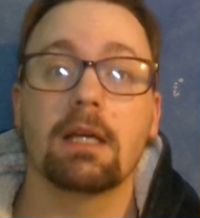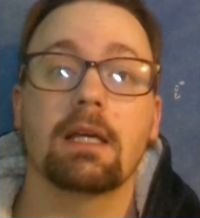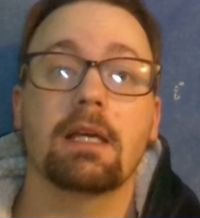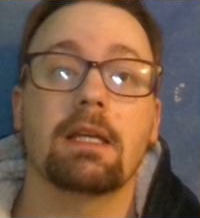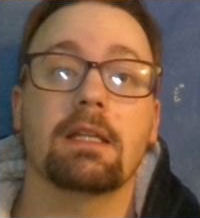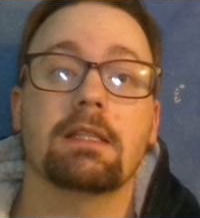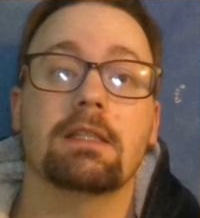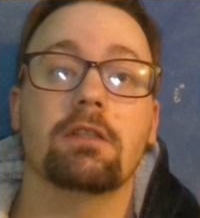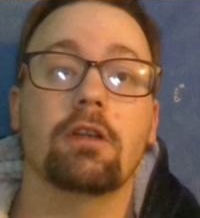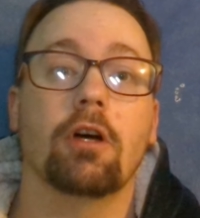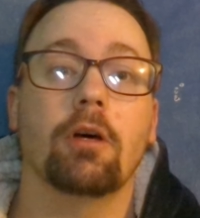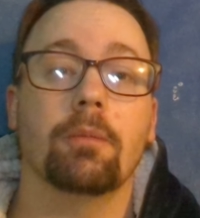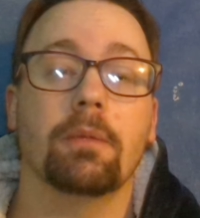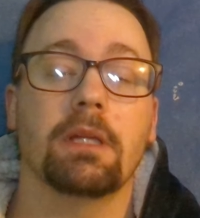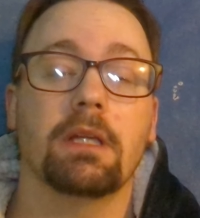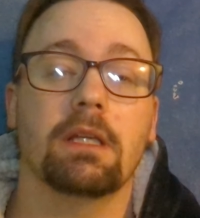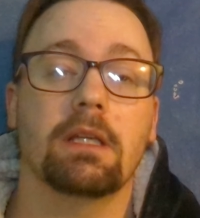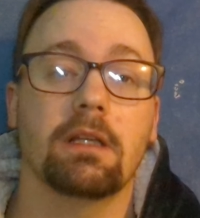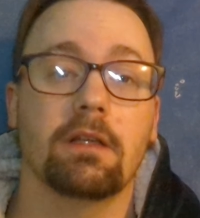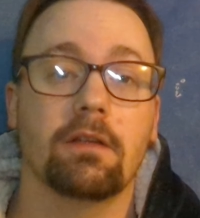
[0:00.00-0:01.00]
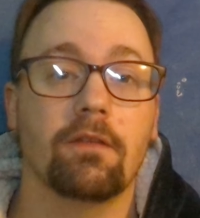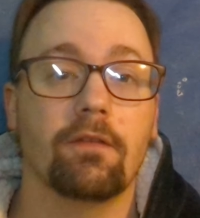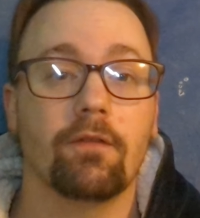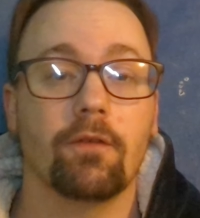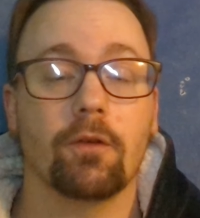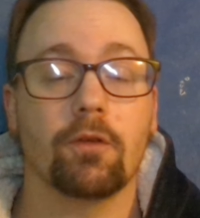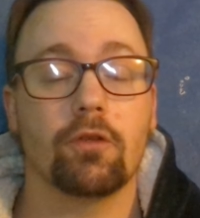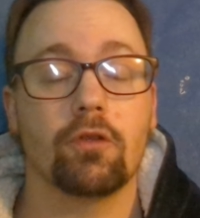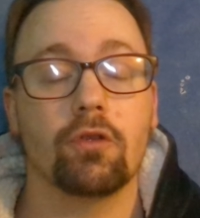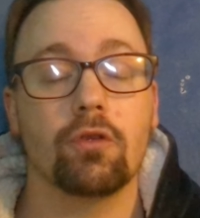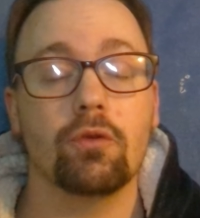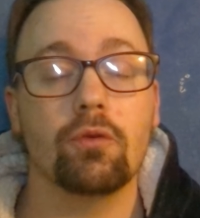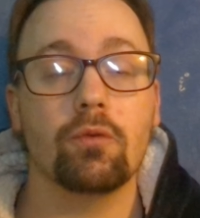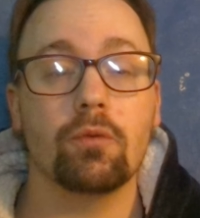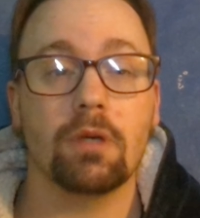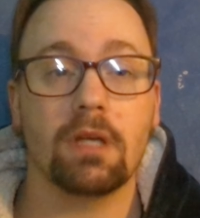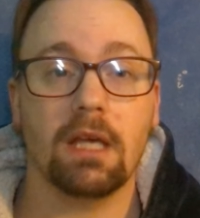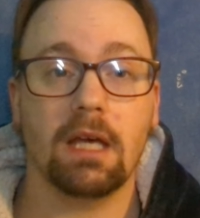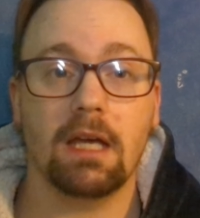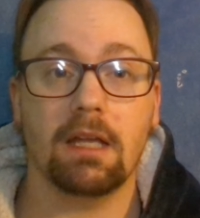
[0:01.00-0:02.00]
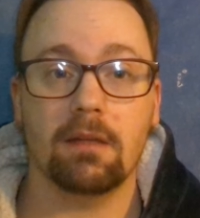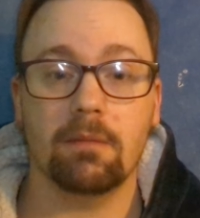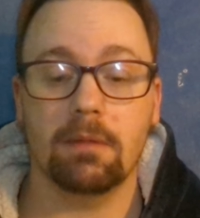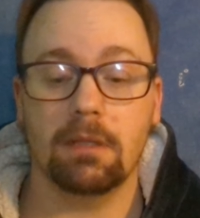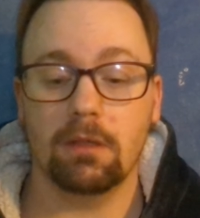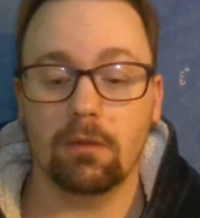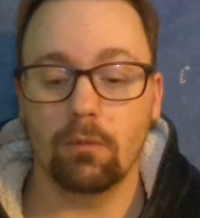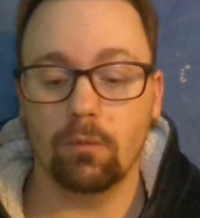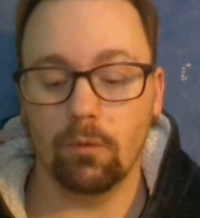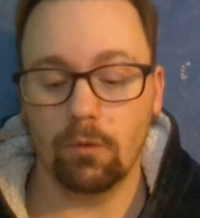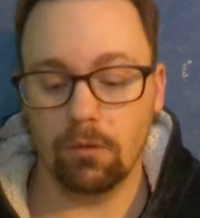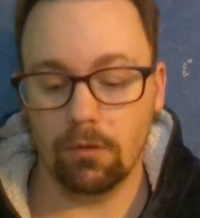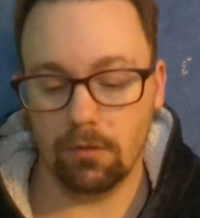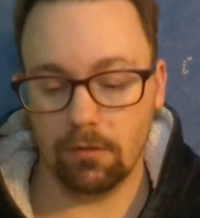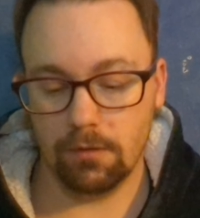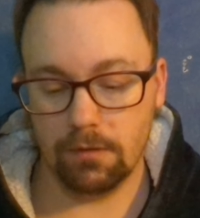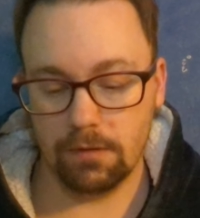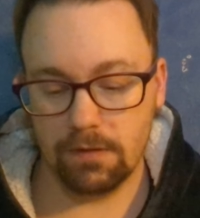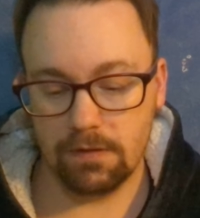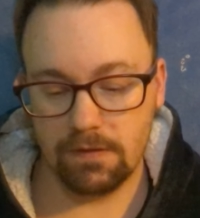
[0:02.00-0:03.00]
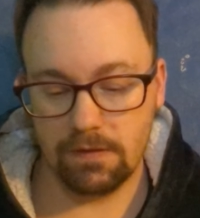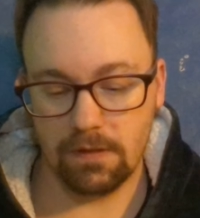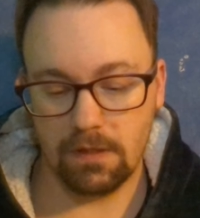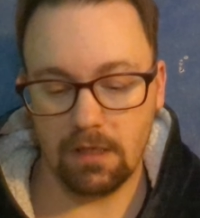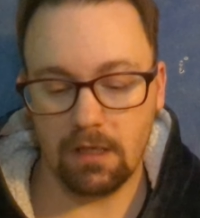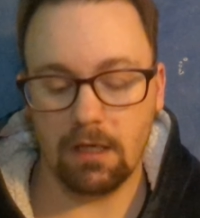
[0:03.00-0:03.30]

Gets nominated for two Academy Awards.